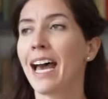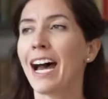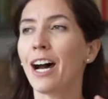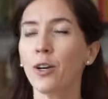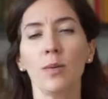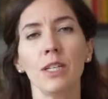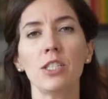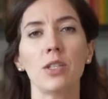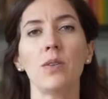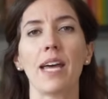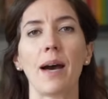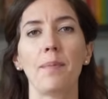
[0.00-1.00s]
How do we
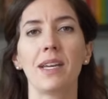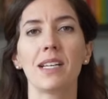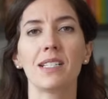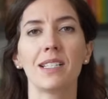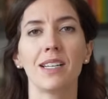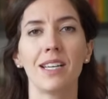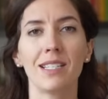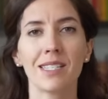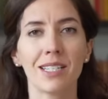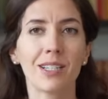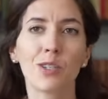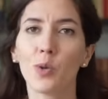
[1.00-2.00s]
do that? Because it's
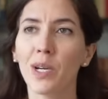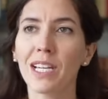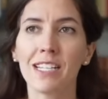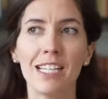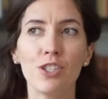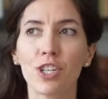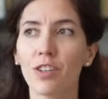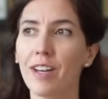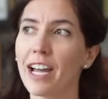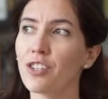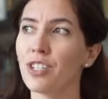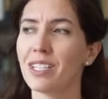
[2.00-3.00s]
a quick knee-jerk
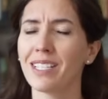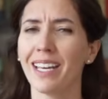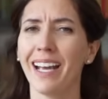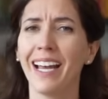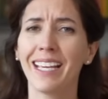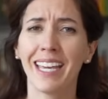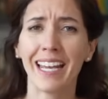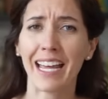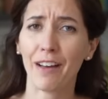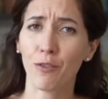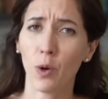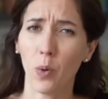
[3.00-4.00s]
reaction to say, I can't
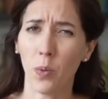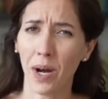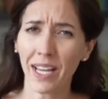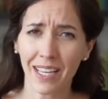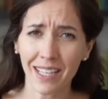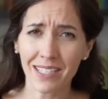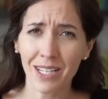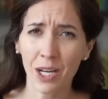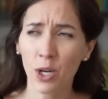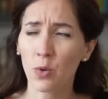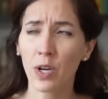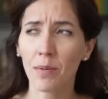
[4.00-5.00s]
have quiet.
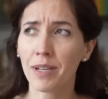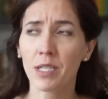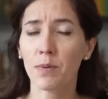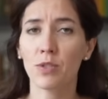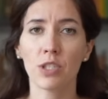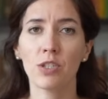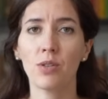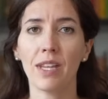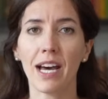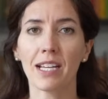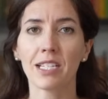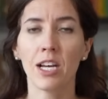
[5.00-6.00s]
When am I supposed to do
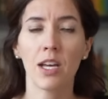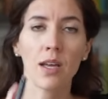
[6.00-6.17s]
that?